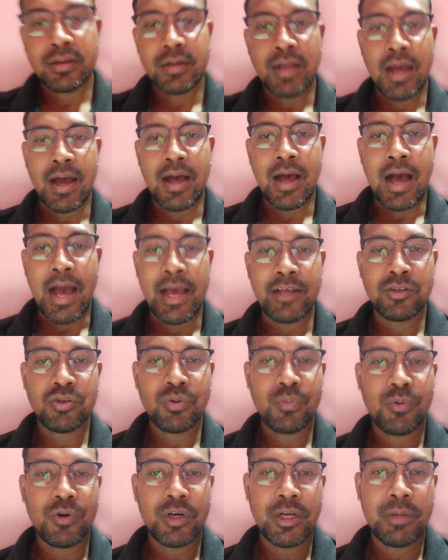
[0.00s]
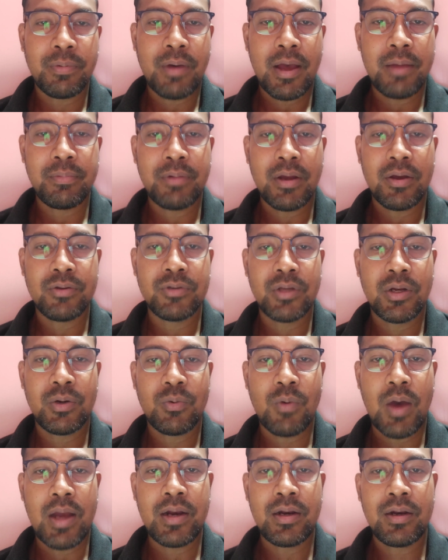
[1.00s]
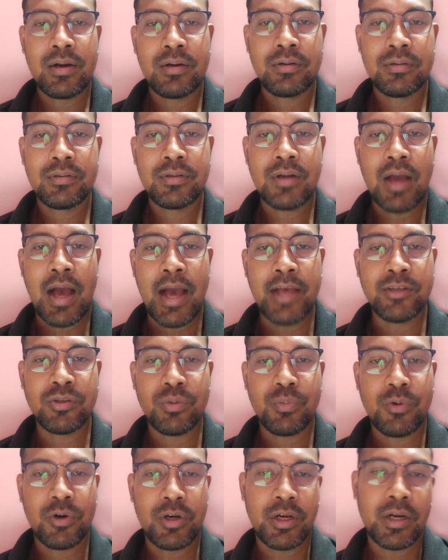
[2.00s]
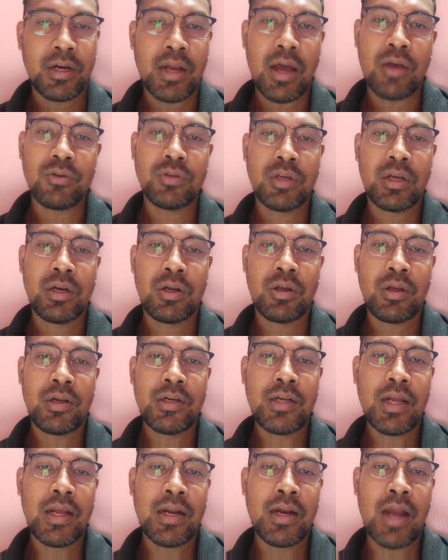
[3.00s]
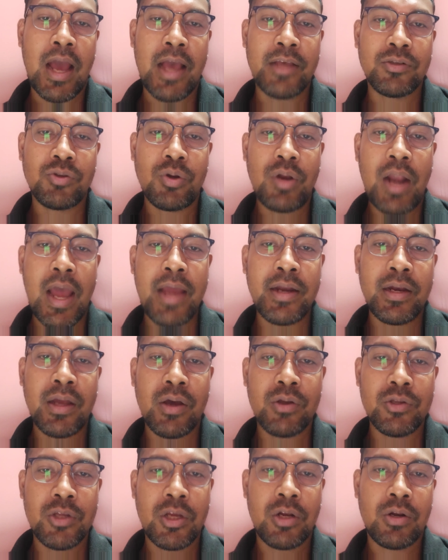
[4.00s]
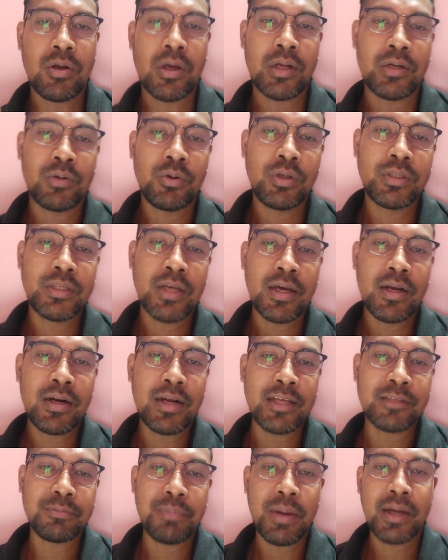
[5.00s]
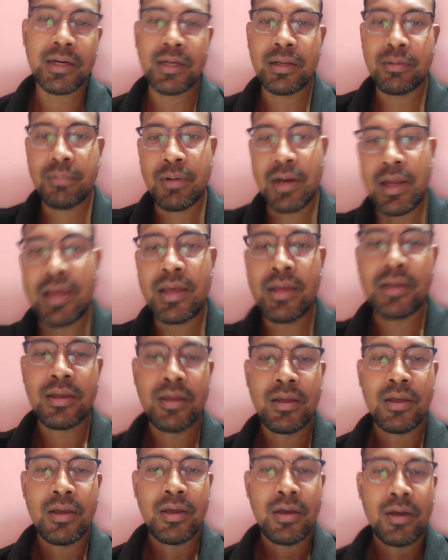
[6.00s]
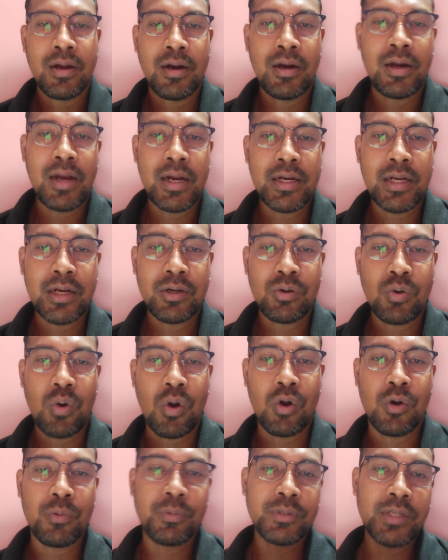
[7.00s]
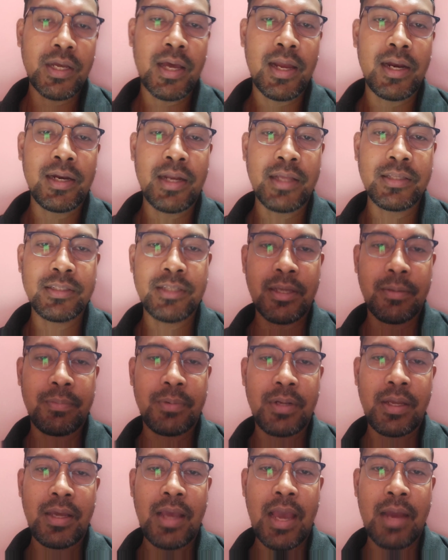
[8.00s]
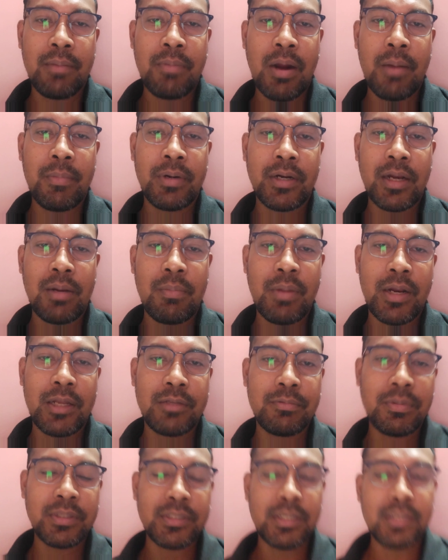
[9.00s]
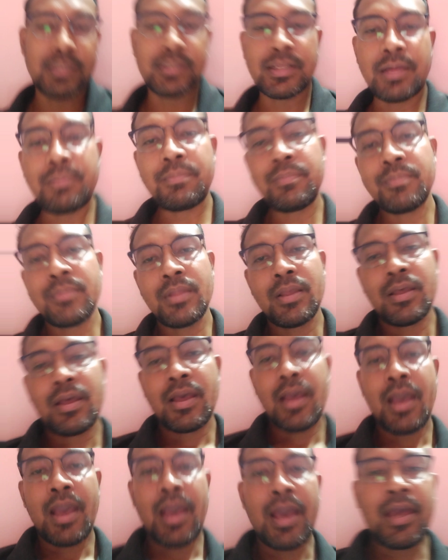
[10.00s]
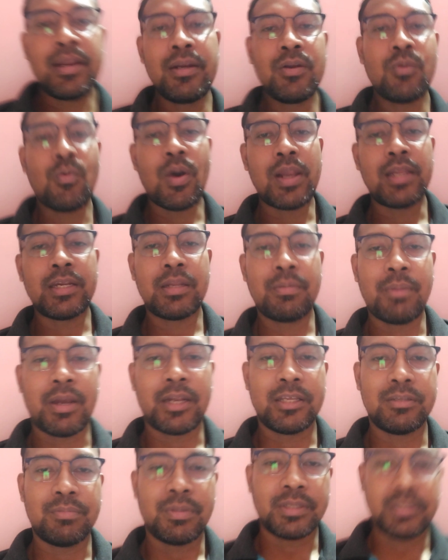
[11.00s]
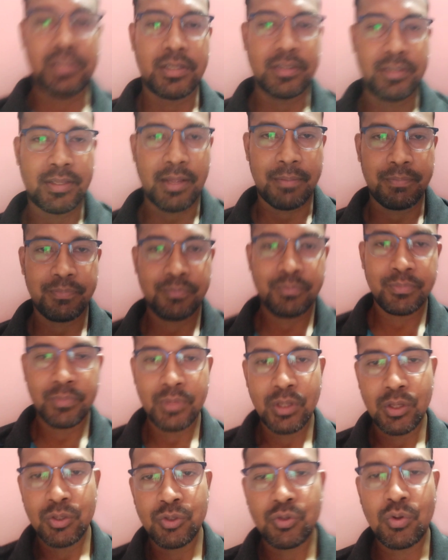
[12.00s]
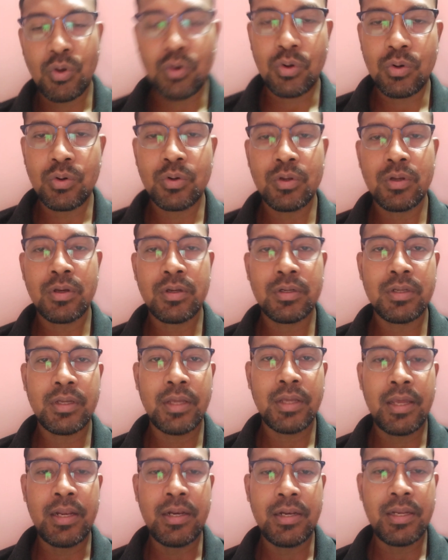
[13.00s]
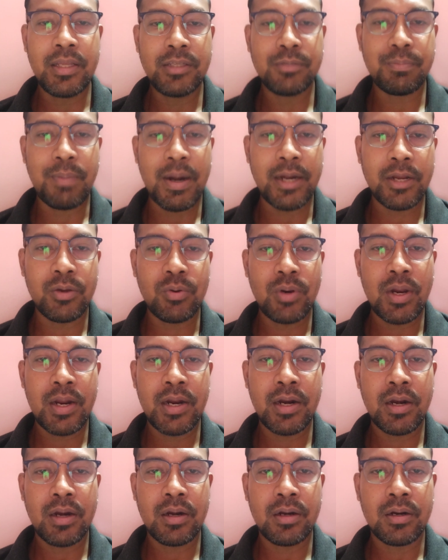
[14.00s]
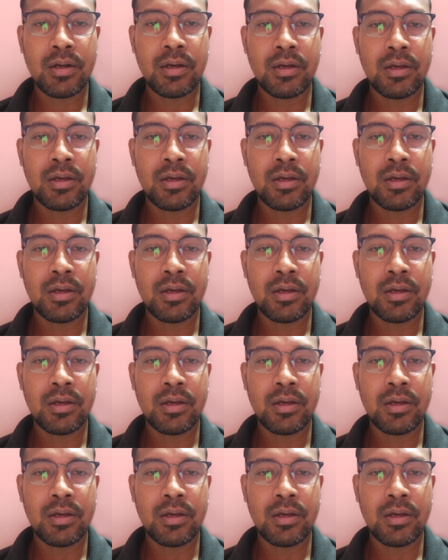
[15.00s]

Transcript: the ISO 45001, ISO 14001, and ISO 9001, which are respectively related to occupational health and safety, environmental management system, and quality management system. So in this particular